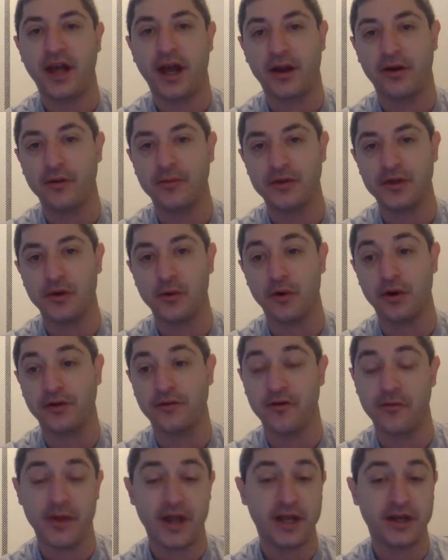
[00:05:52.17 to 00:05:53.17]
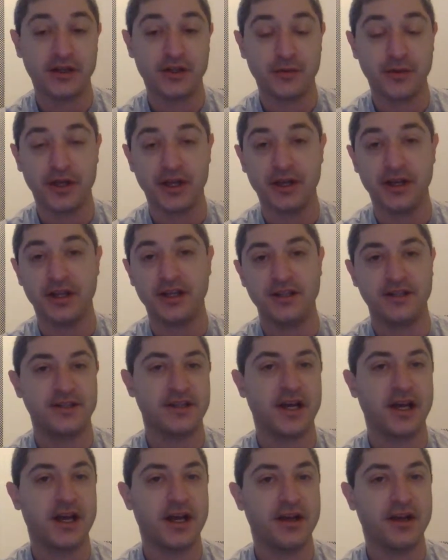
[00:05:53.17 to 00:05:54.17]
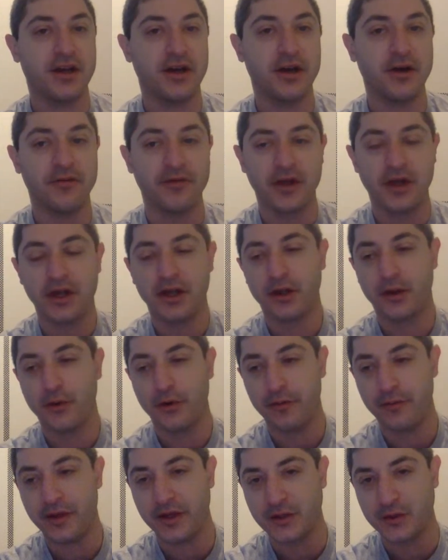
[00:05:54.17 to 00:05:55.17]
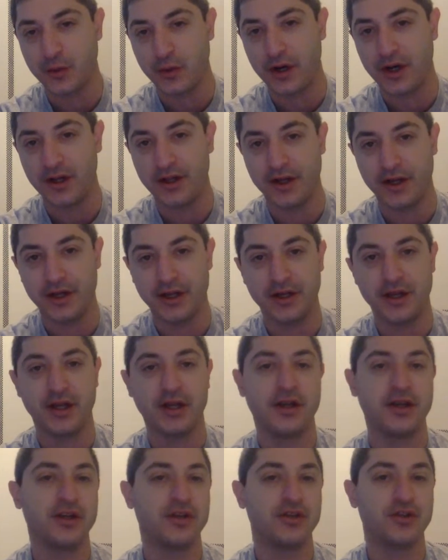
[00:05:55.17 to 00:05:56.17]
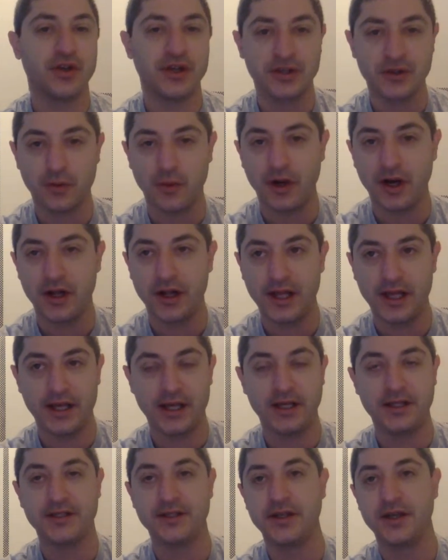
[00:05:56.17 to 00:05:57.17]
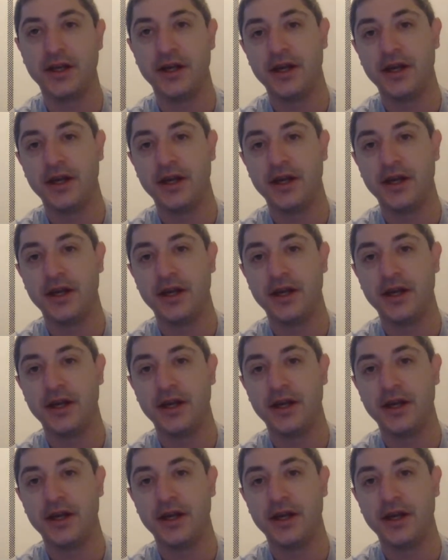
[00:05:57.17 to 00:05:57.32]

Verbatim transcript: .crypto worked for management inside of Coinbase Wallet, Trust Wallet,